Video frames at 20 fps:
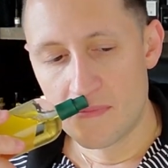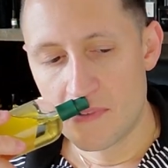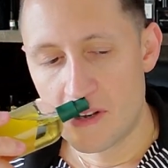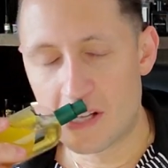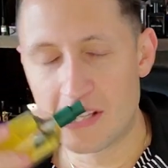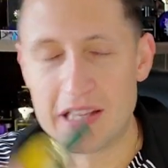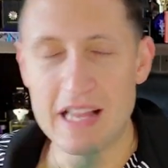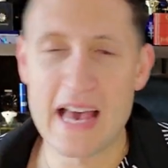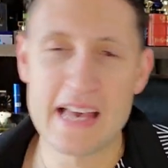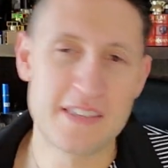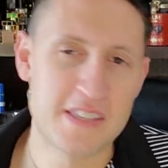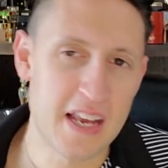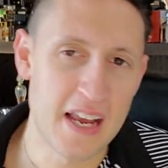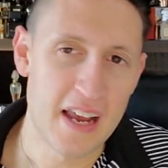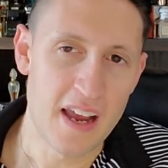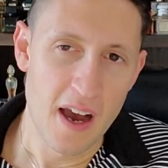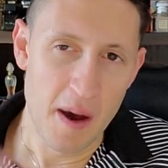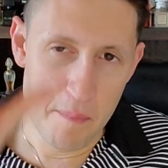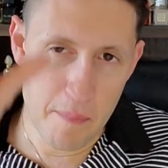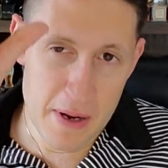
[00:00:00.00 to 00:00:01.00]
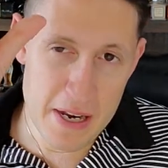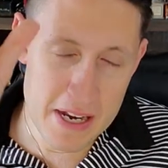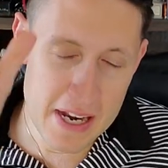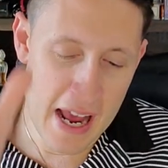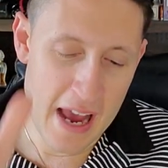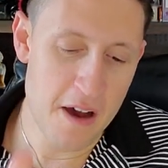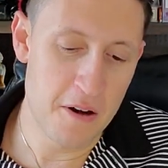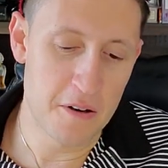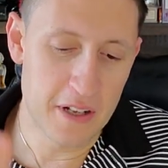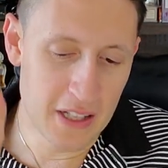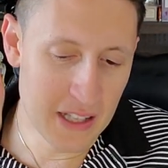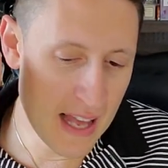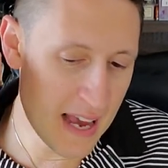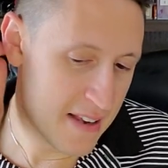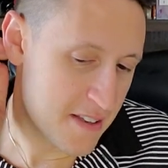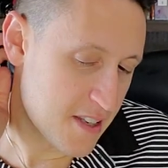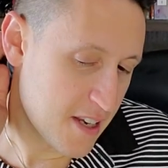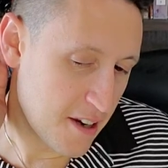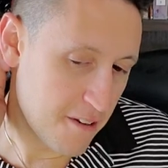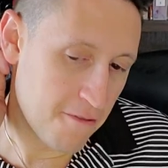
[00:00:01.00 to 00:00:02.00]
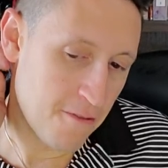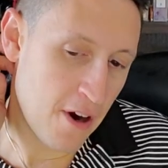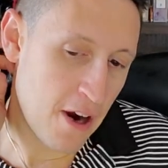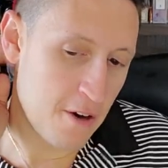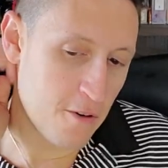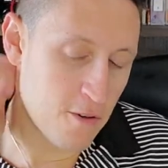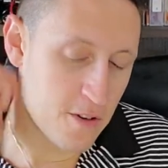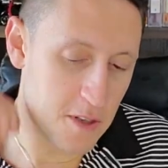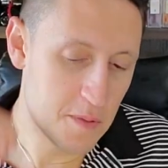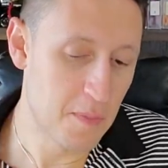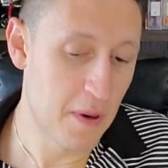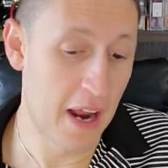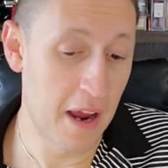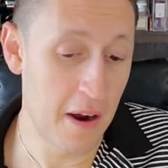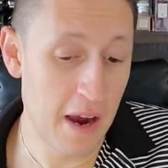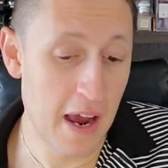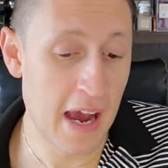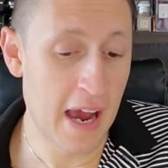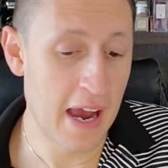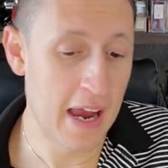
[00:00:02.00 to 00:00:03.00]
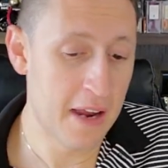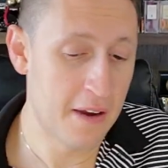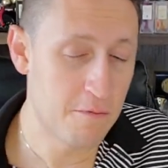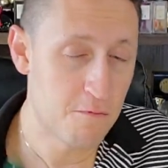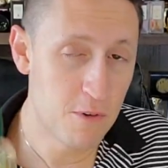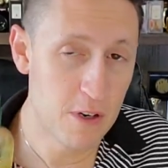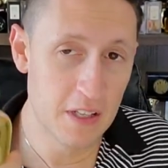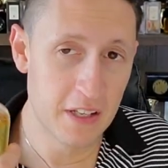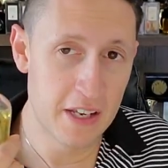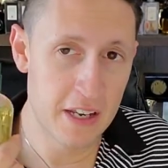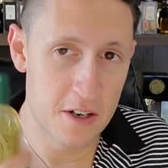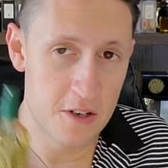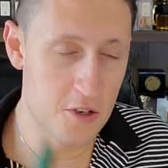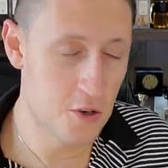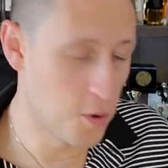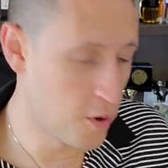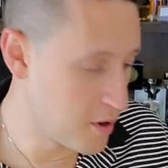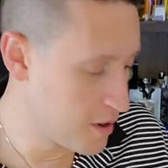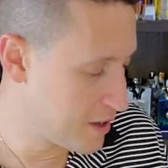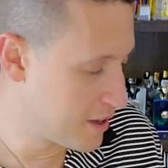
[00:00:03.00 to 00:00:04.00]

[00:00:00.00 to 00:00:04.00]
classic, up and down classic fragrance. But I, I really enjoy